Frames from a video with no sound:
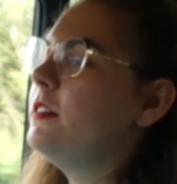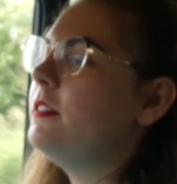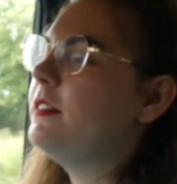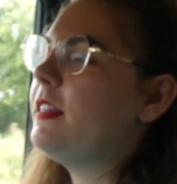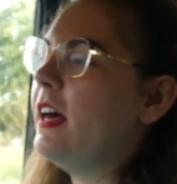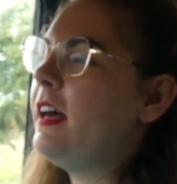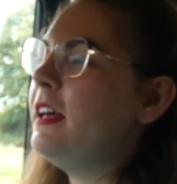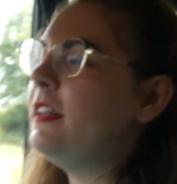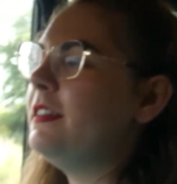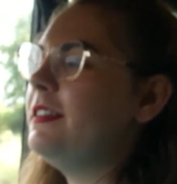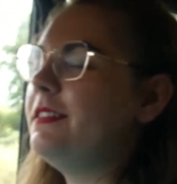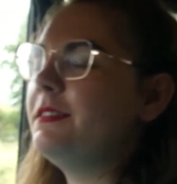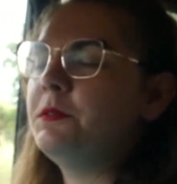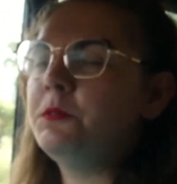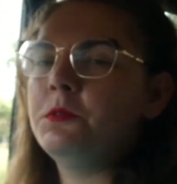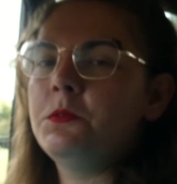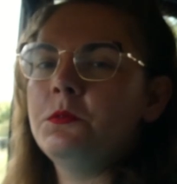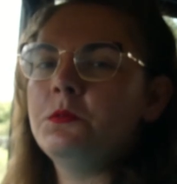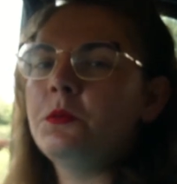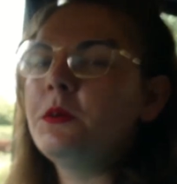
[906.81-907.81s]
then
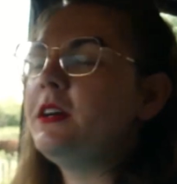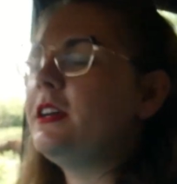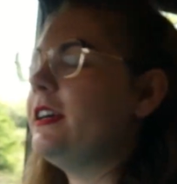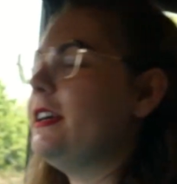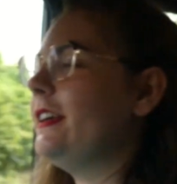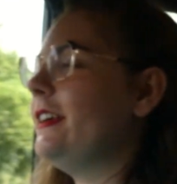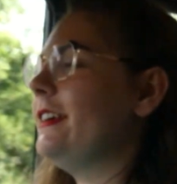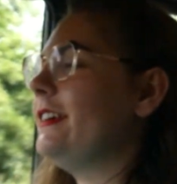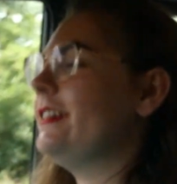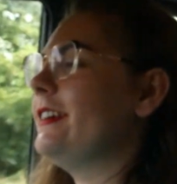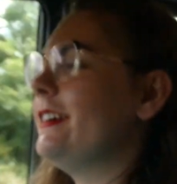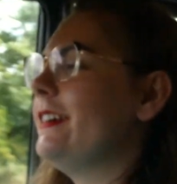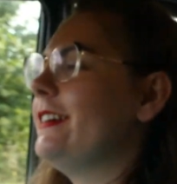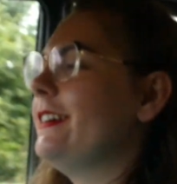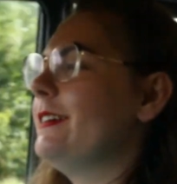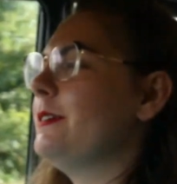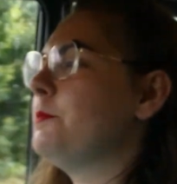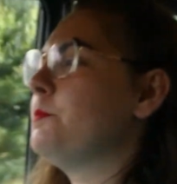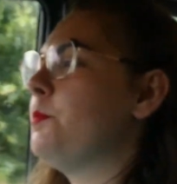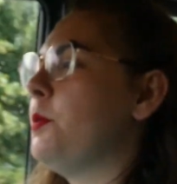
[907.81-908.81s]
we
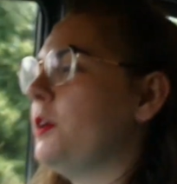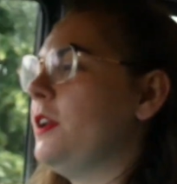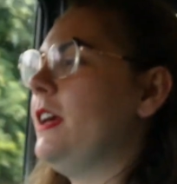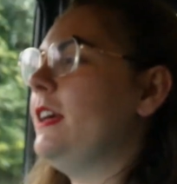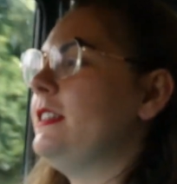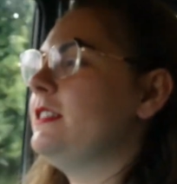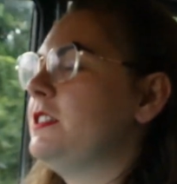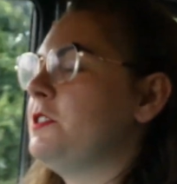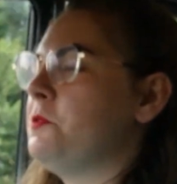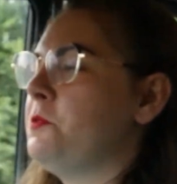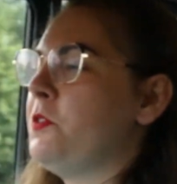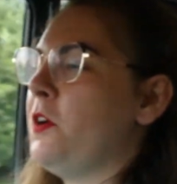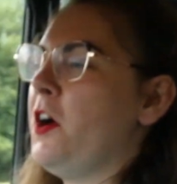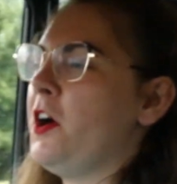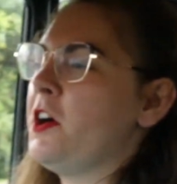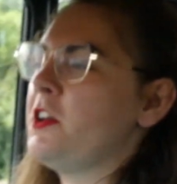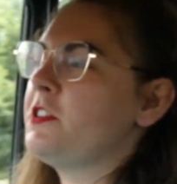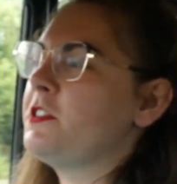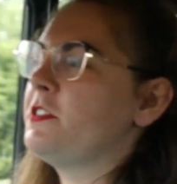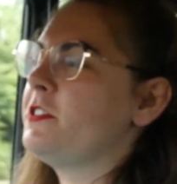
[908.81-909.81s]
put it into
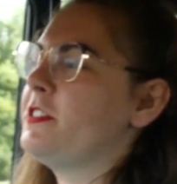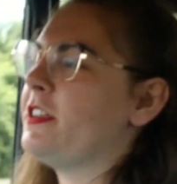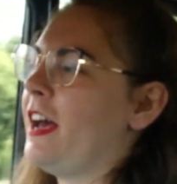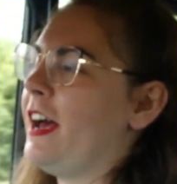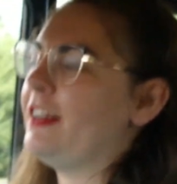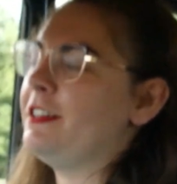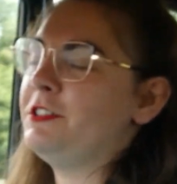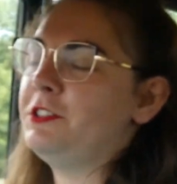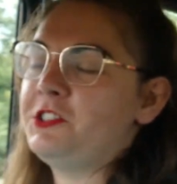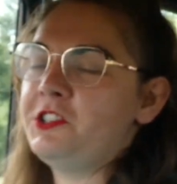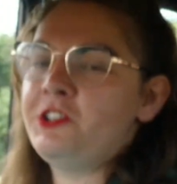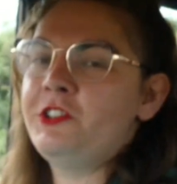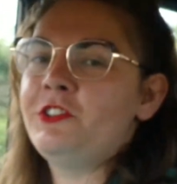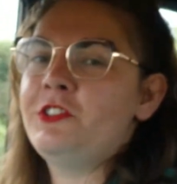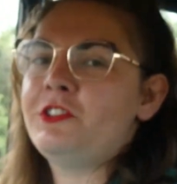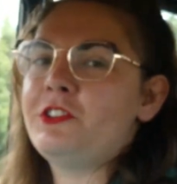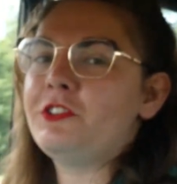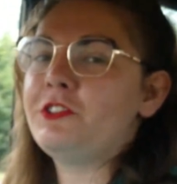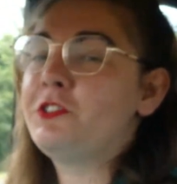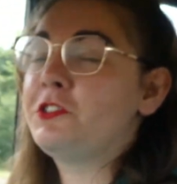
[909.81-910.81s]
first and
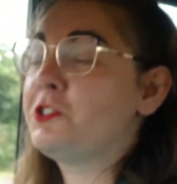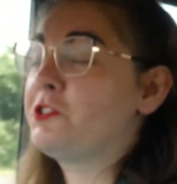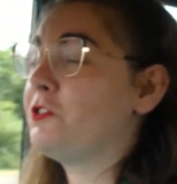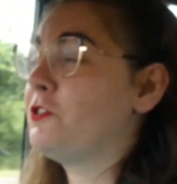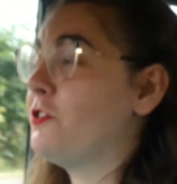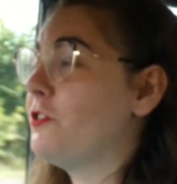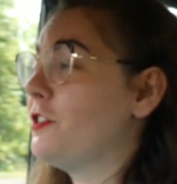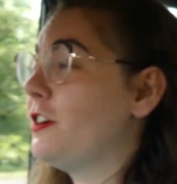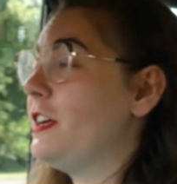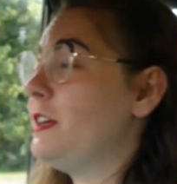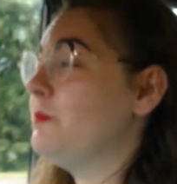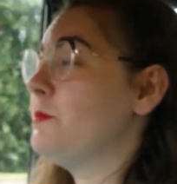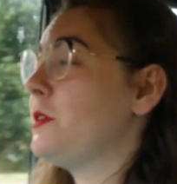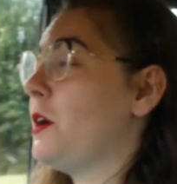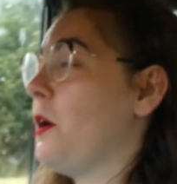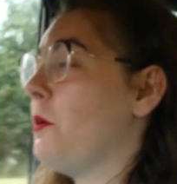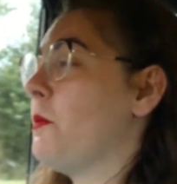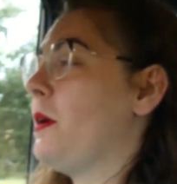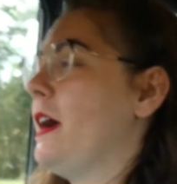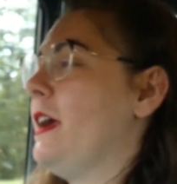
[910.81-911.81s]
just screamed
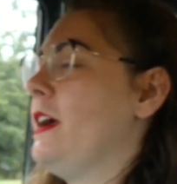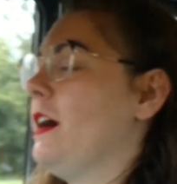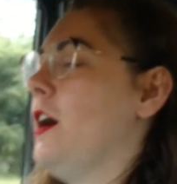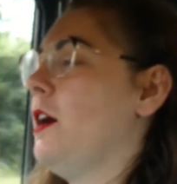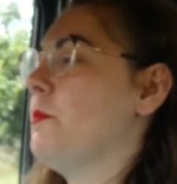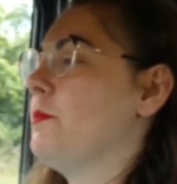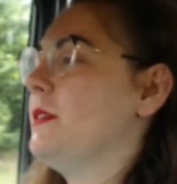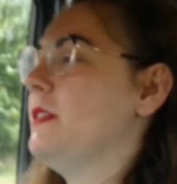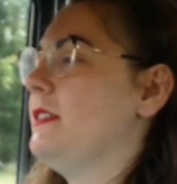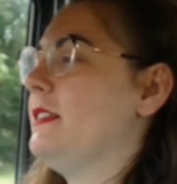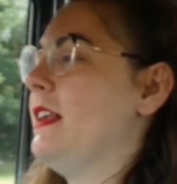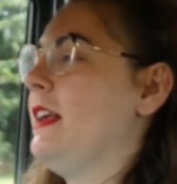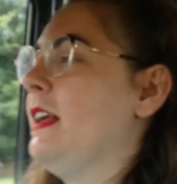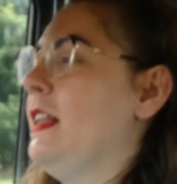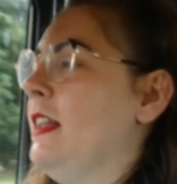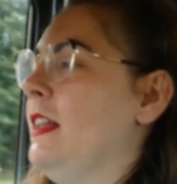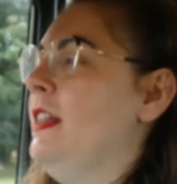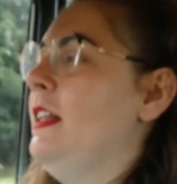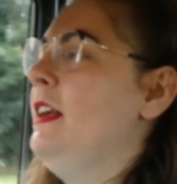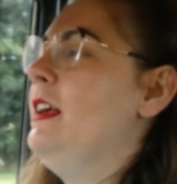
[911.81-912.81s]
our way up this
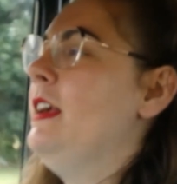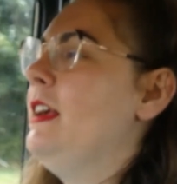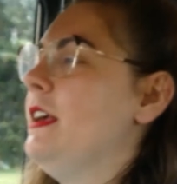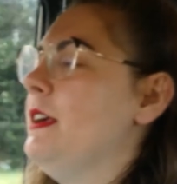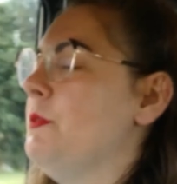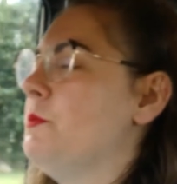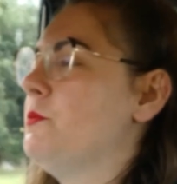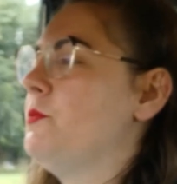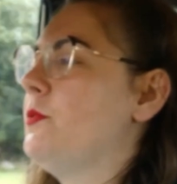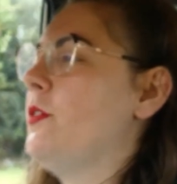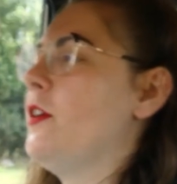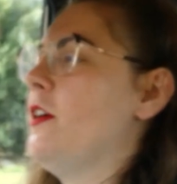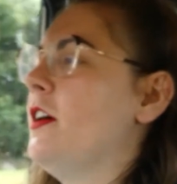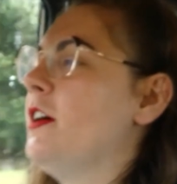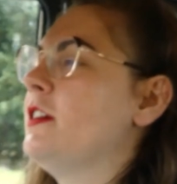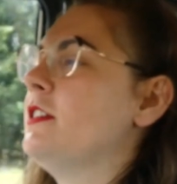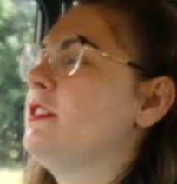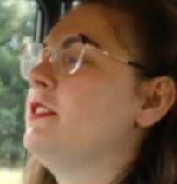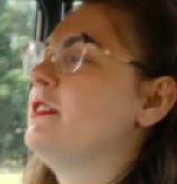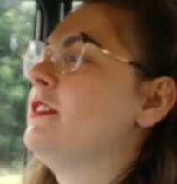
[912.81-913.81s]
hill in
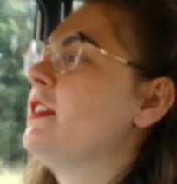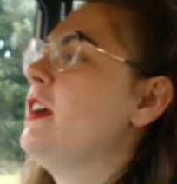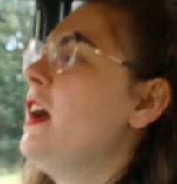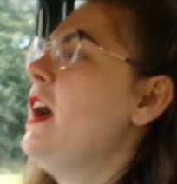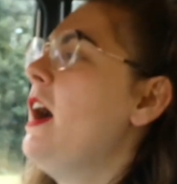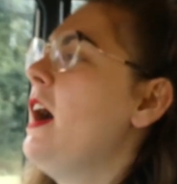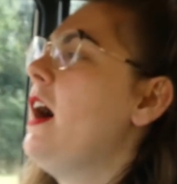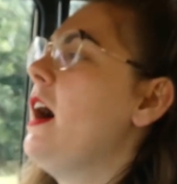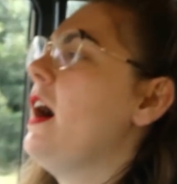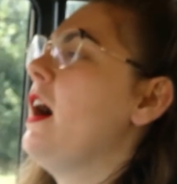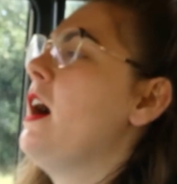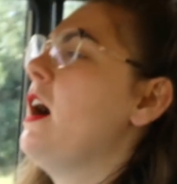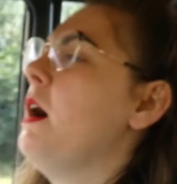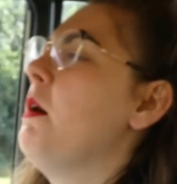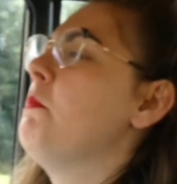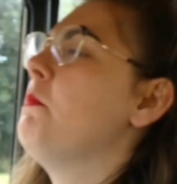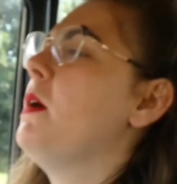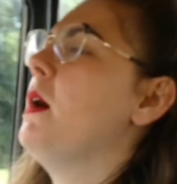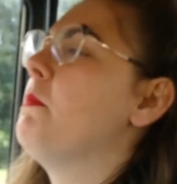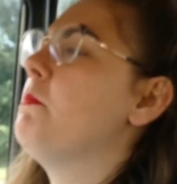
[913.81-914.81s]
first,
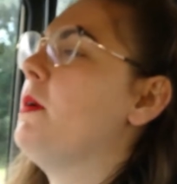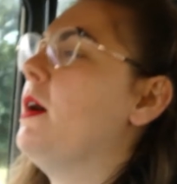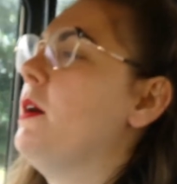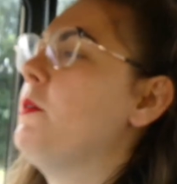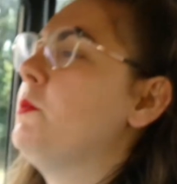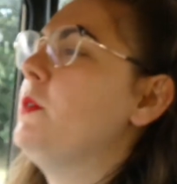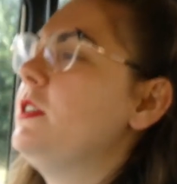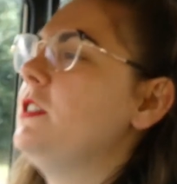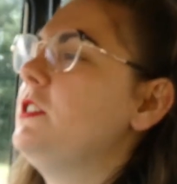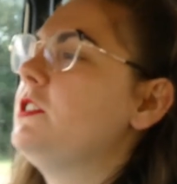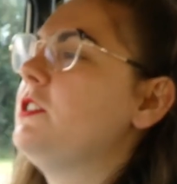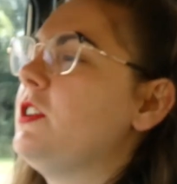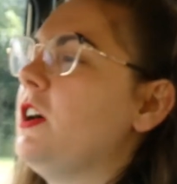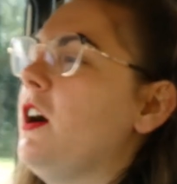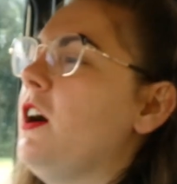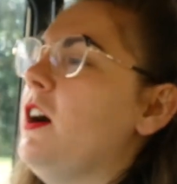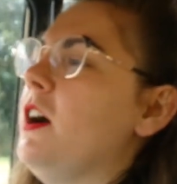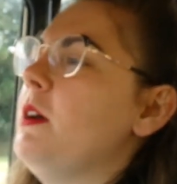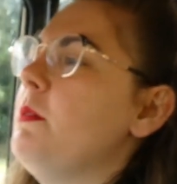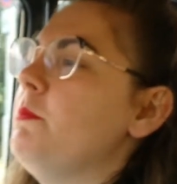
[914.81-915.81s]
and by which
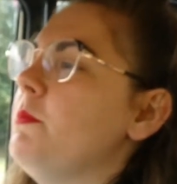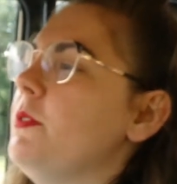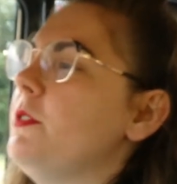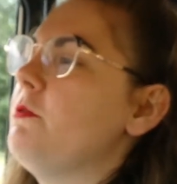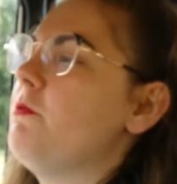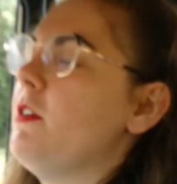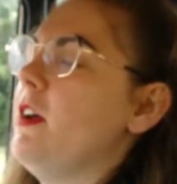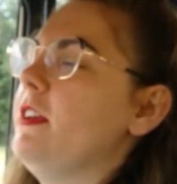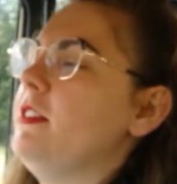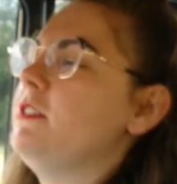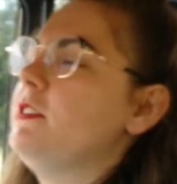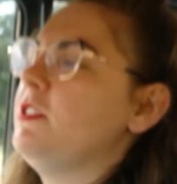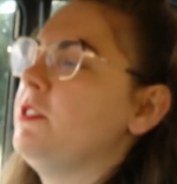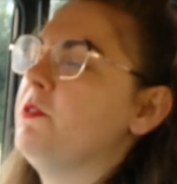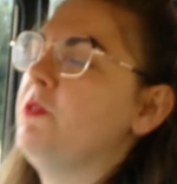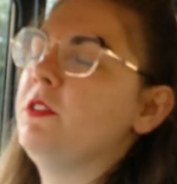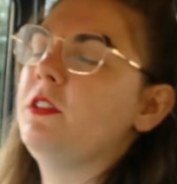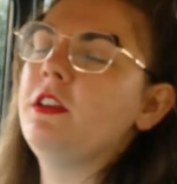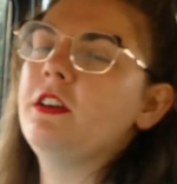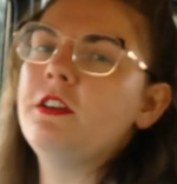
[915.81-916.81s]
time the rest
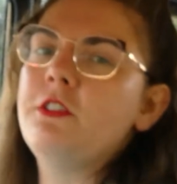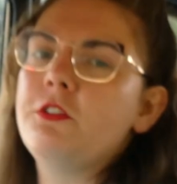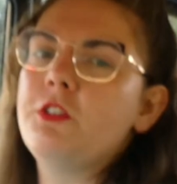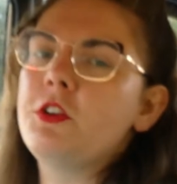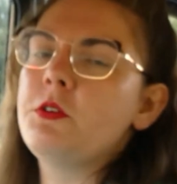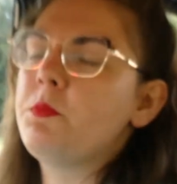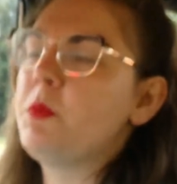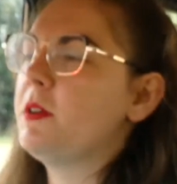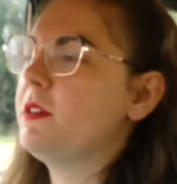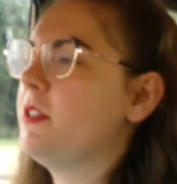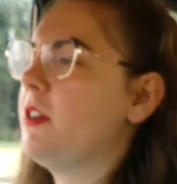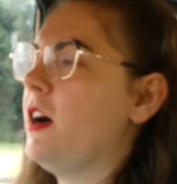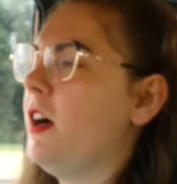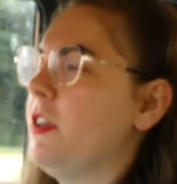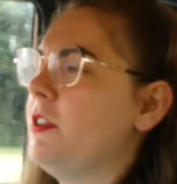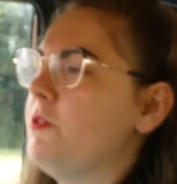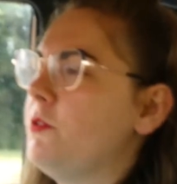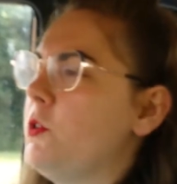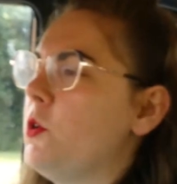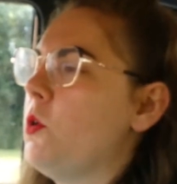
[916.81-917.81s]
of the group had
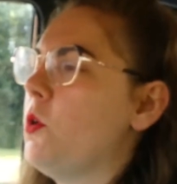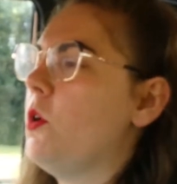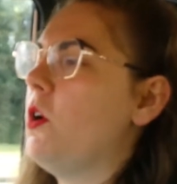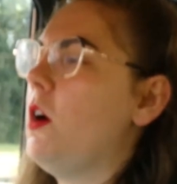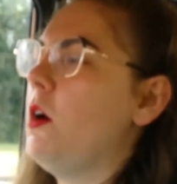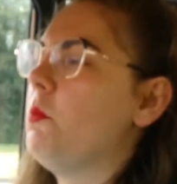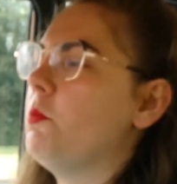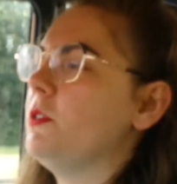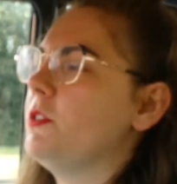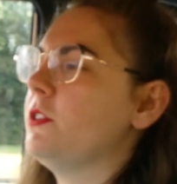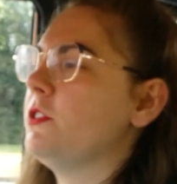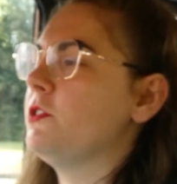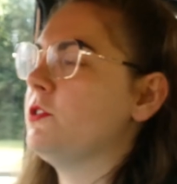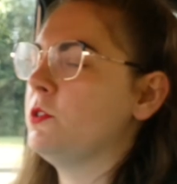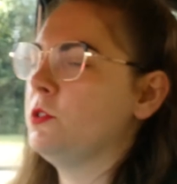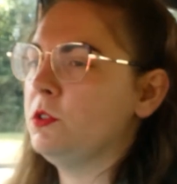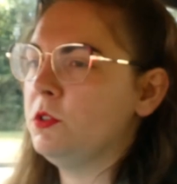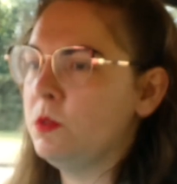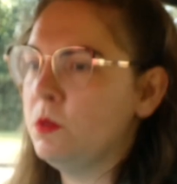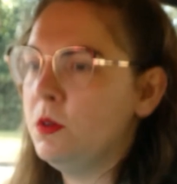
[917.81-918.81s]
kind of caught up with us
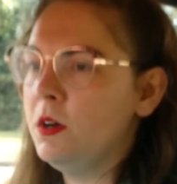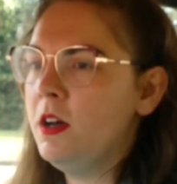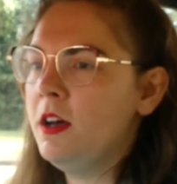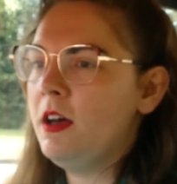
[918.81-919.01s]
all,